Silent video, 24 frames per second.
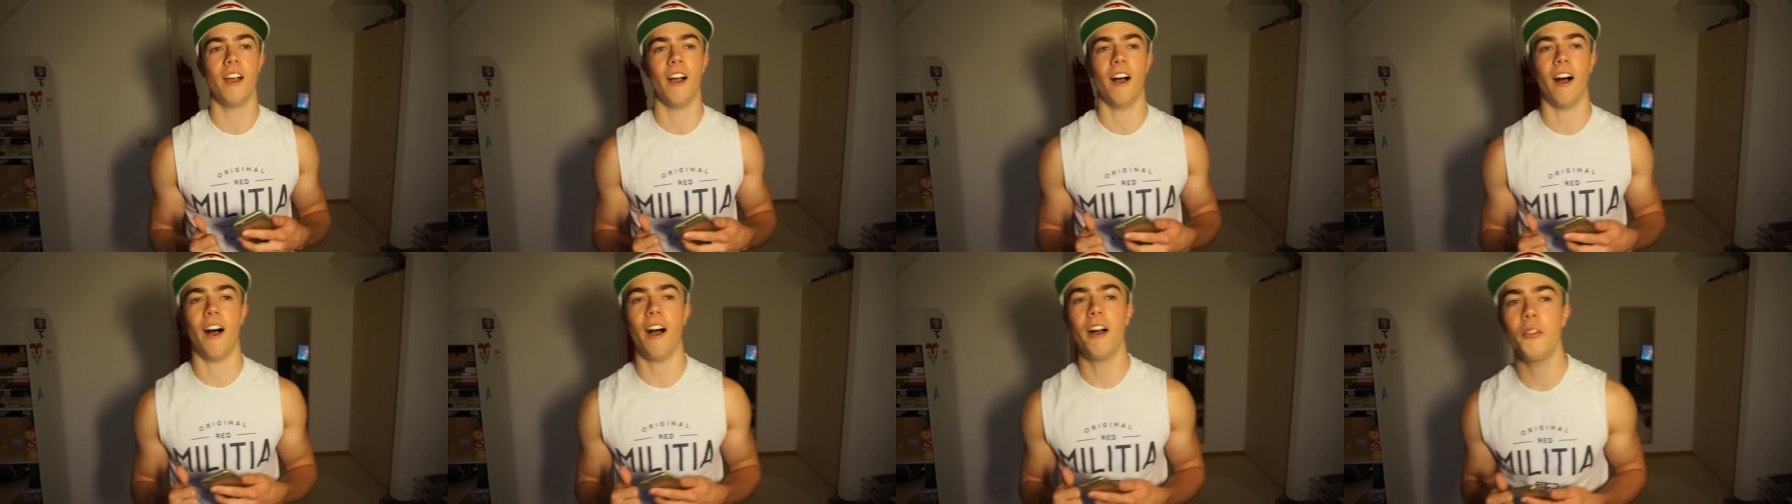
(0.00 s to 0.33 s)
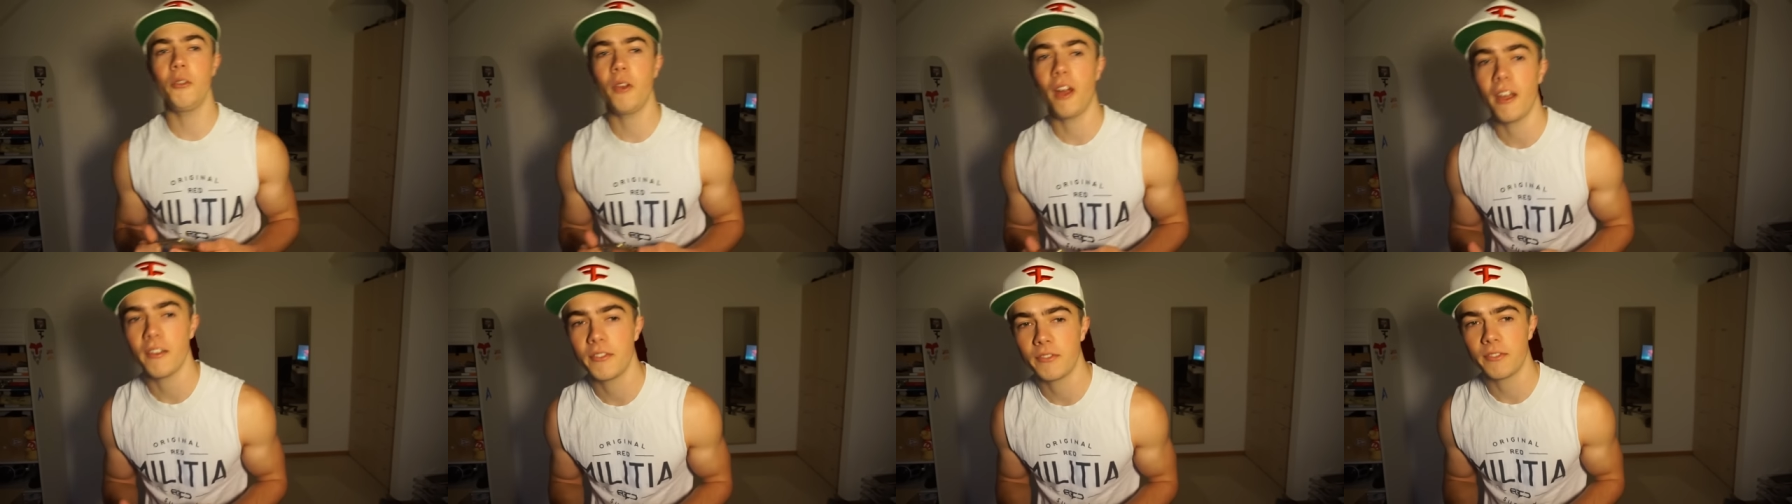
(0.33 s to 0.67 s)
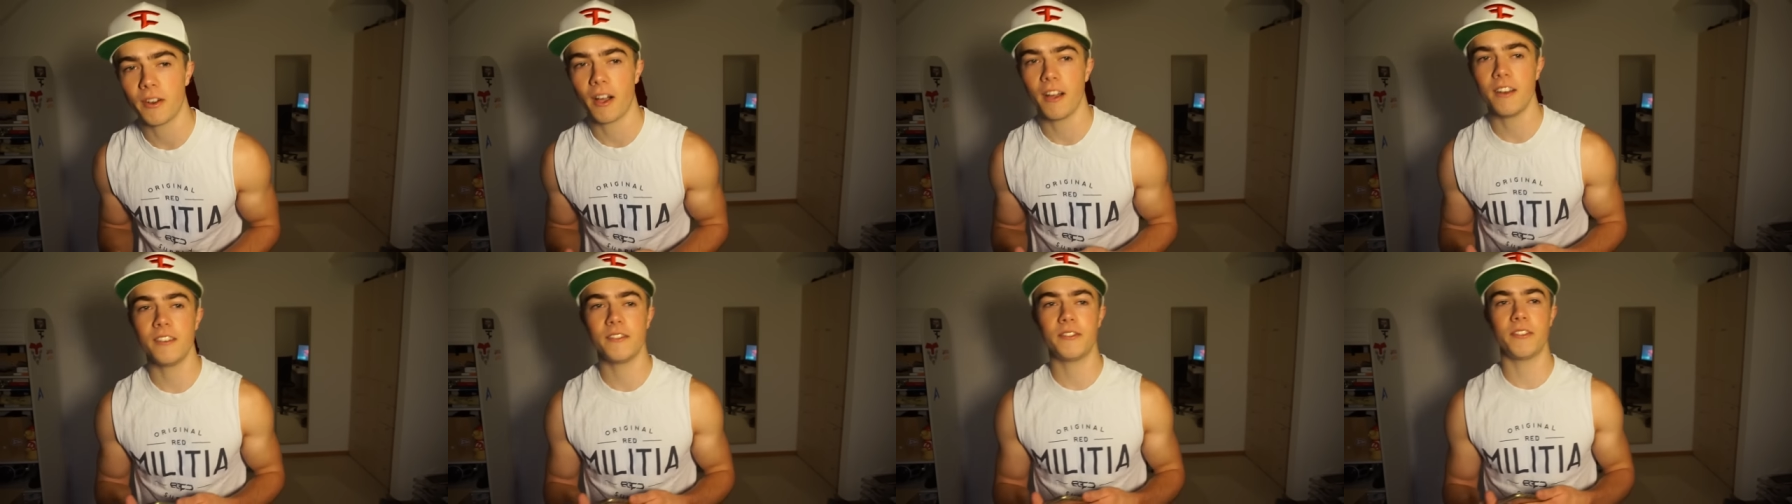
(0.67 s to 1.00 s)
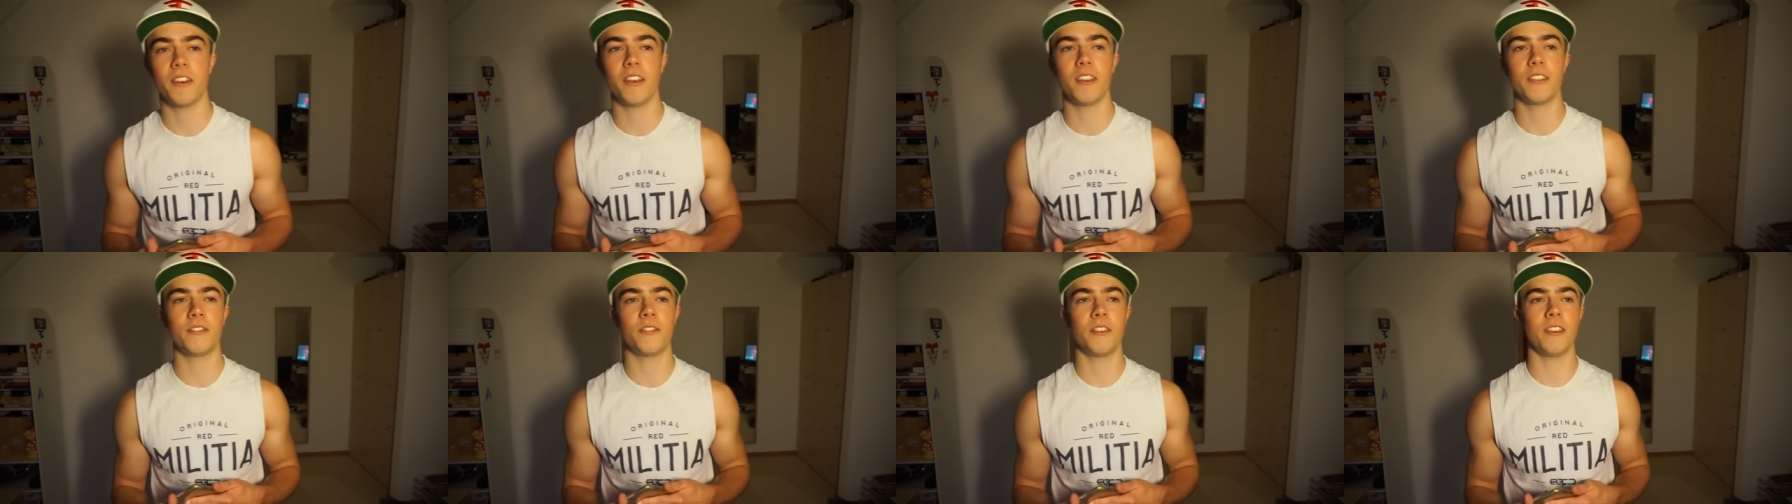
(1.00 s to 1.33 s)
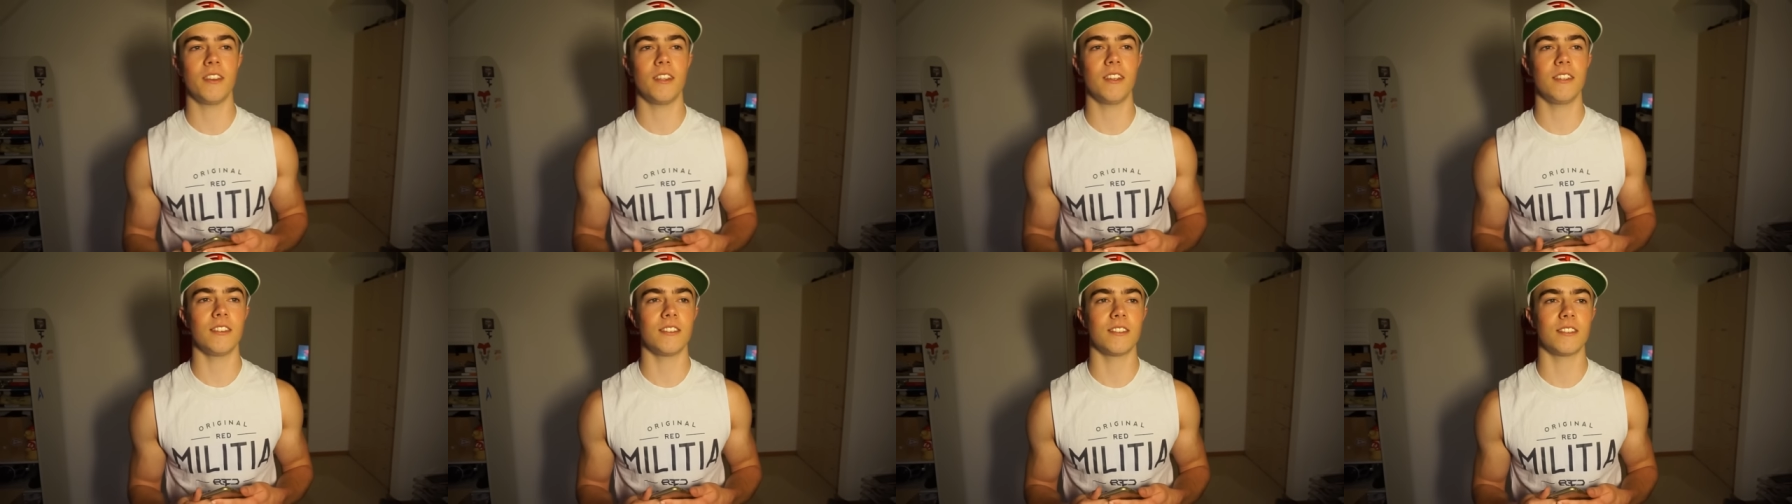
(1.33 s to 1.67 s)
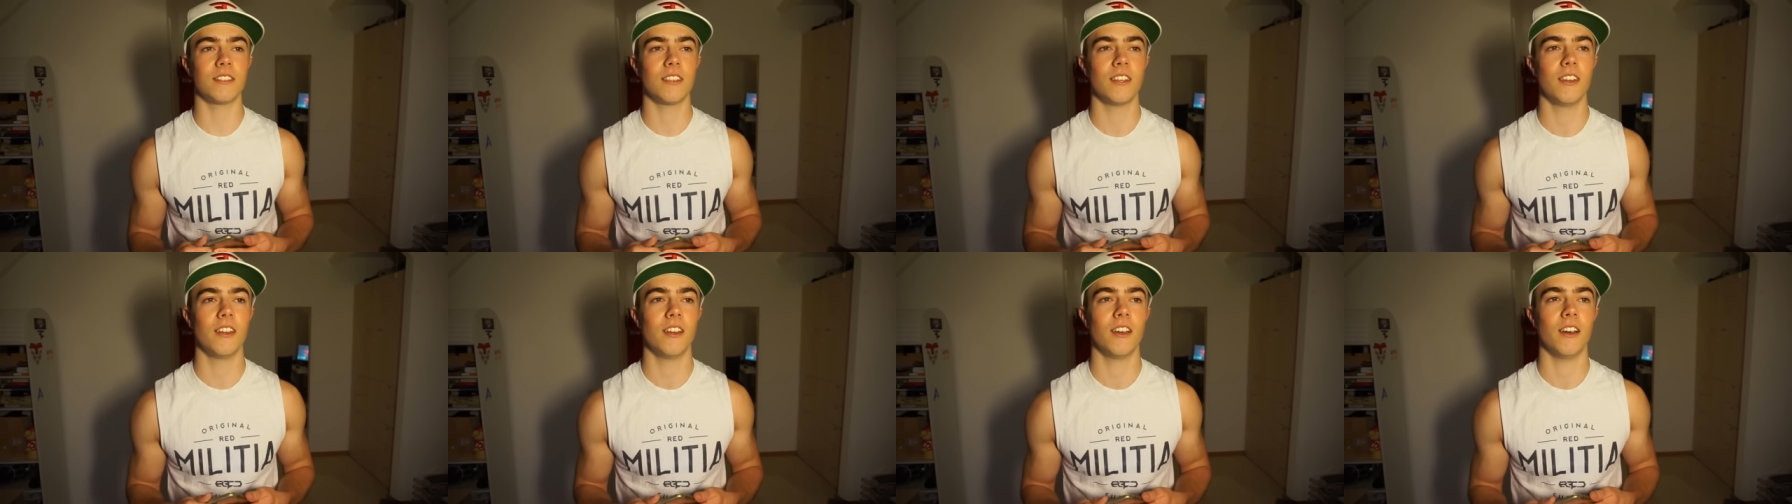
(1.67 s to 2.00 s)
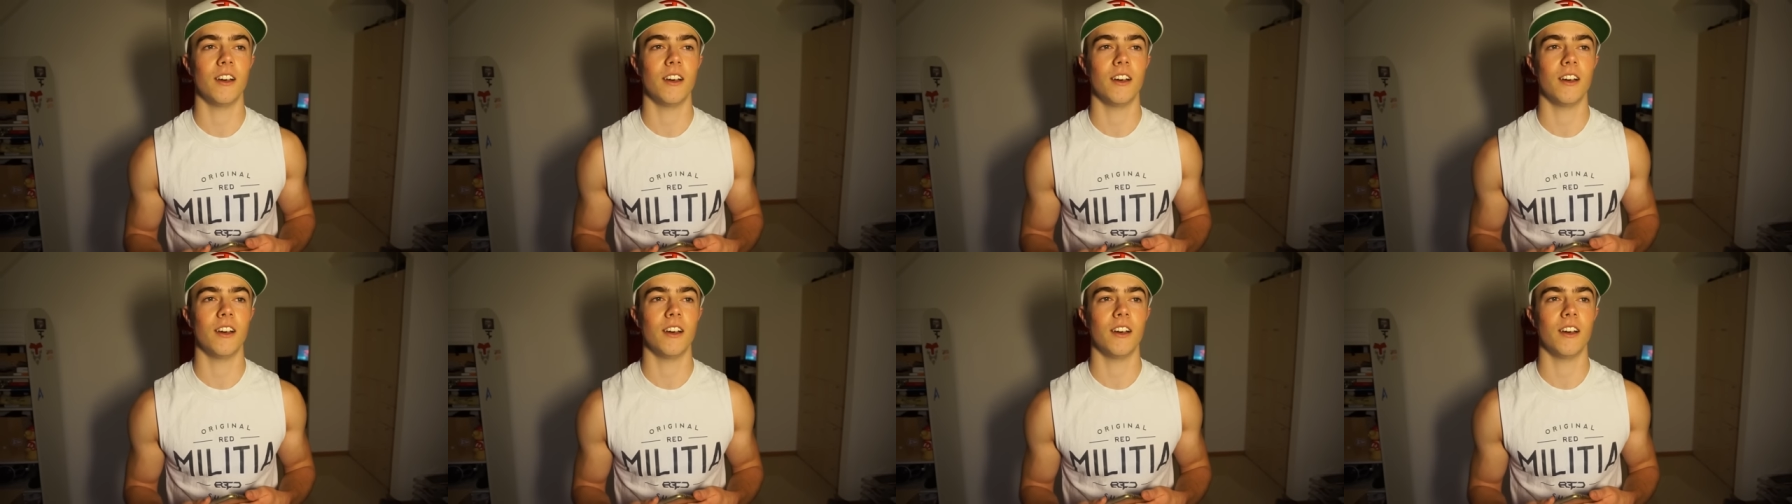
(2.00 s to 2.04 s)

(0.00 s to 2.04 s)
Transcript: How did I find FaZe Fitness?